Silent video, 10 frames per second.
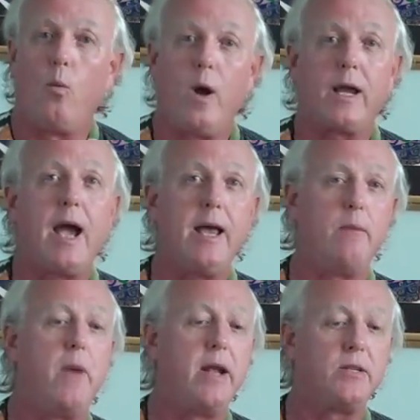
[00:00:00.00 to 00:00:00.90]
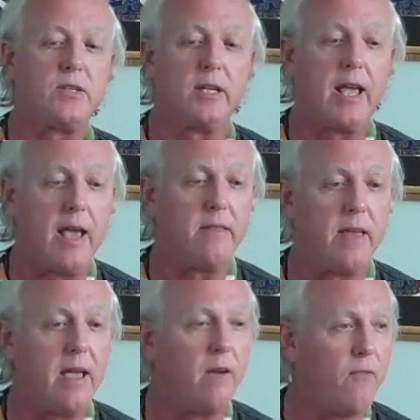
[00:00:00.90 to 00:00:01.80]
what kind of medicine can
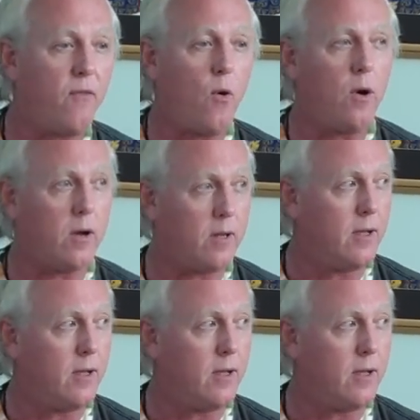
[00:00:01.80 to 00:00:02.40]
they afford?